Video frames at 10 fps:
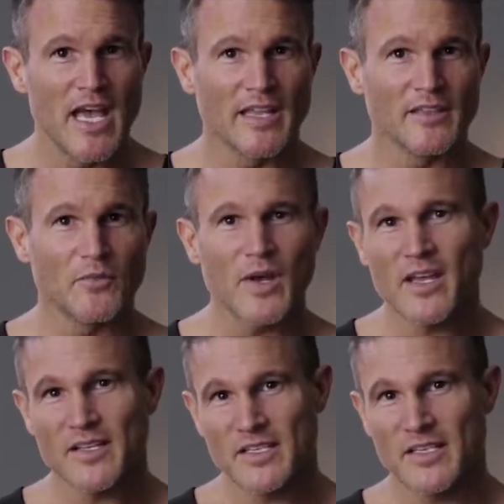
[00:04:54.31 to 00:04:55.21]
And the
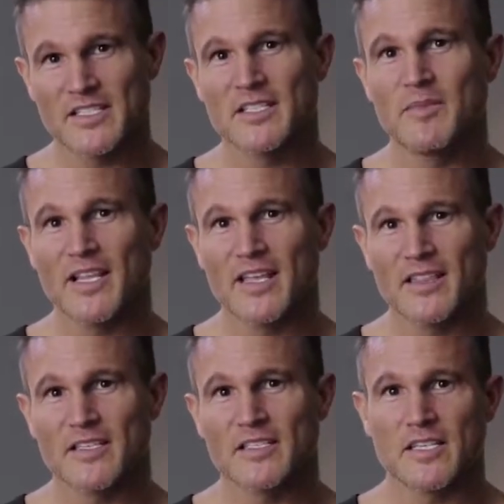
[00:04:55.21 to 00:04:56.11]
way I
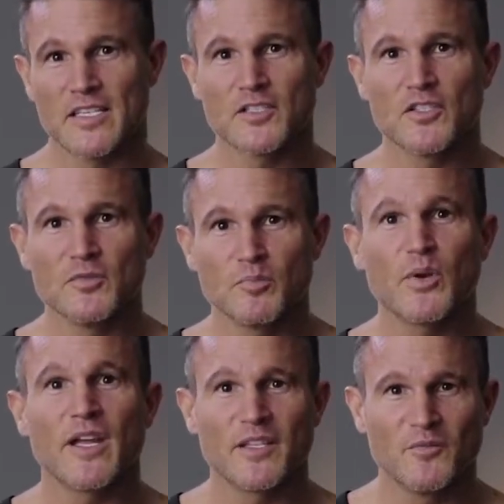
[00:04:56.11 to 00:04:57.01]
assimilate this is to
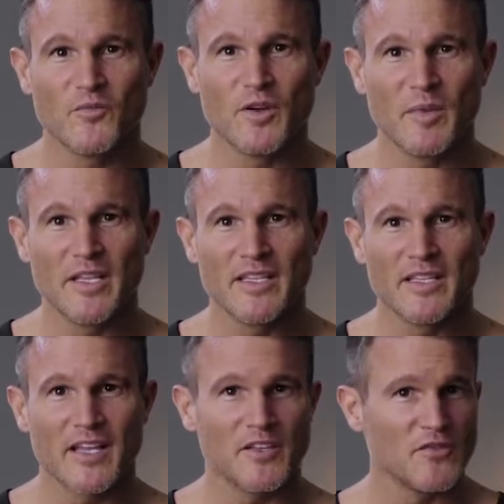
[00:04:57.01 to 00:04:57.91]
pregnant women.
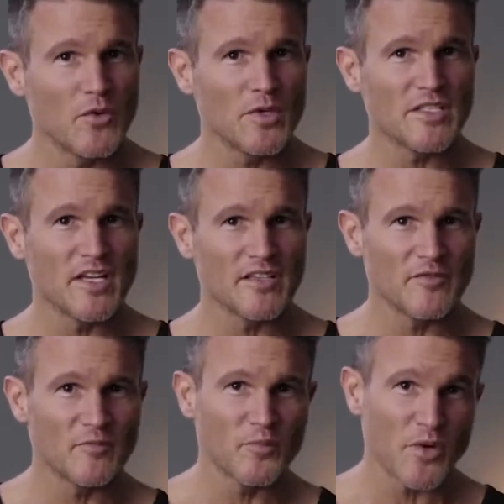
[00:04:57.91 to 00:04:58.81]
Now, you've always heard
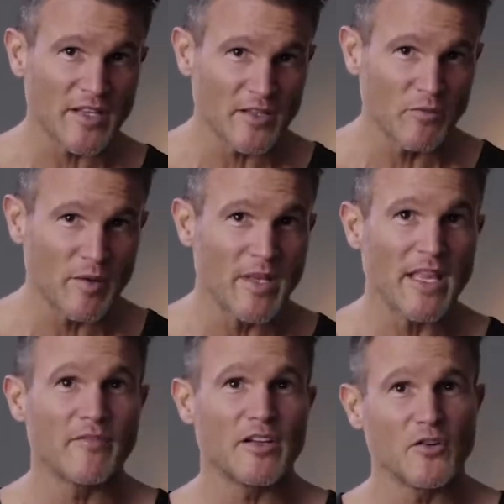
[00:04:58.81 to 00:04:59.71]
of pregnant women
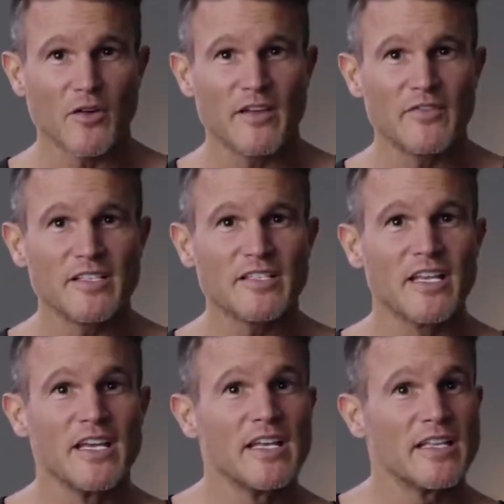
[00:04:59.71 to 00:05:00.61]
having cravings.
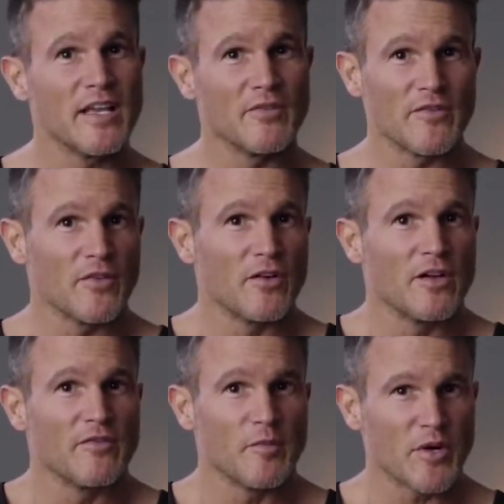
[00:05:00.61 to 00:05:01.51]
Now, if
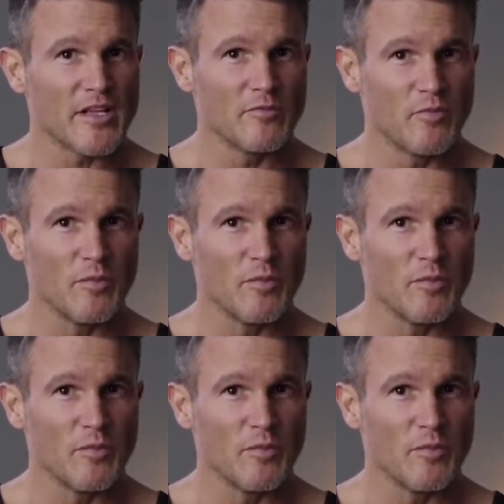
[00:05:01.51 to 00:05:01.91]
a pregnant